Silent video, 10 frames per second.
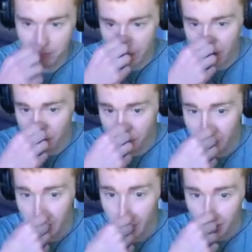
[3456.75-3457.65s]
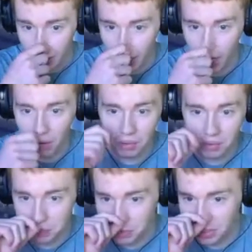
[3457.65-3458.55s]
power. How are we
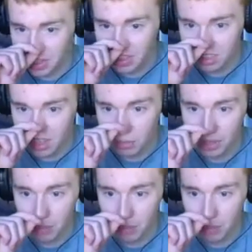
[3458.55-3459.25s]
supposed to use them when the